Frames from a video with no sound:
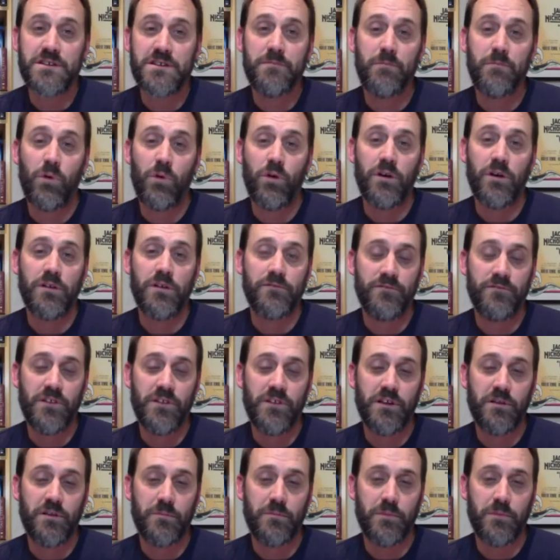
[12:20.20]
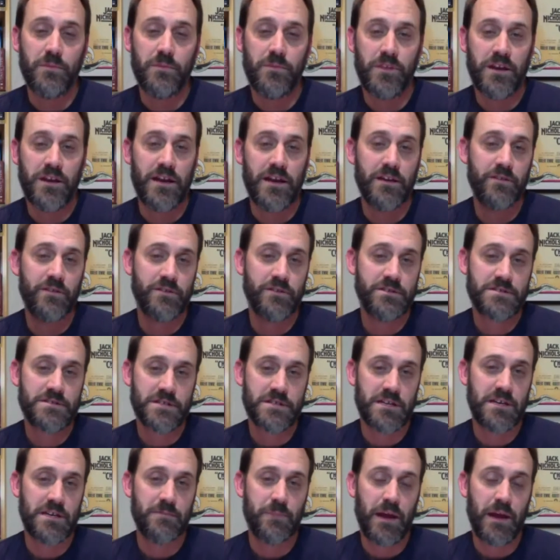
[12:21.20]
it more in film than I
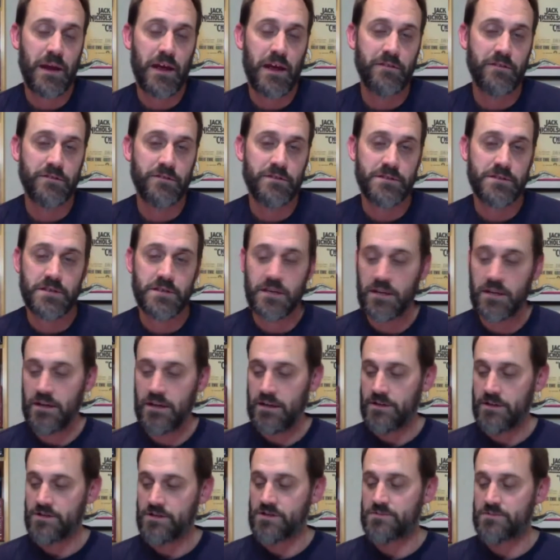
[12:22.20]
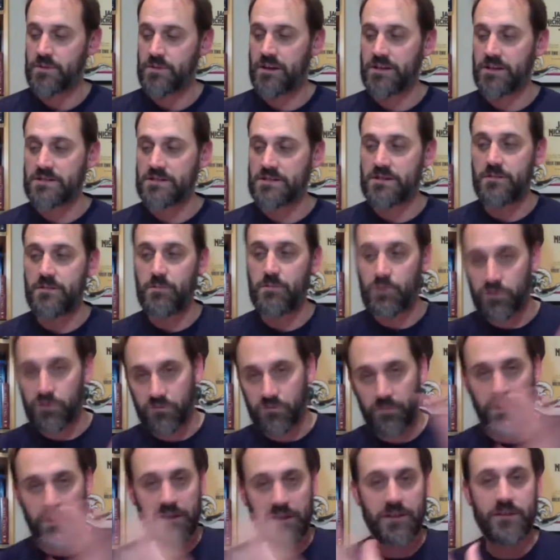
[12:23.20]
notice it in panels, just because of the
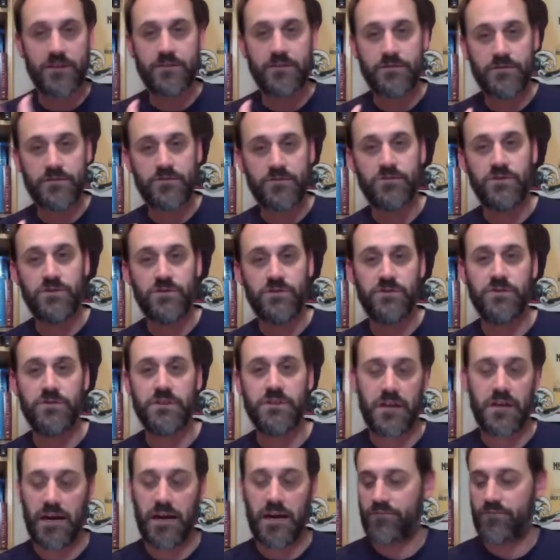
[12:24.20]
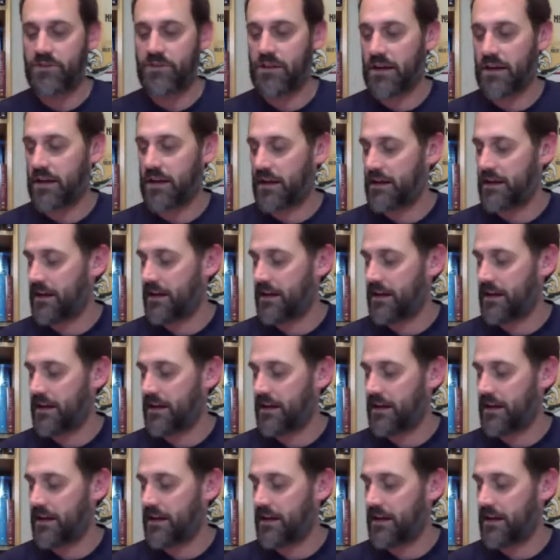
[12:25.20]
movement. I feel like I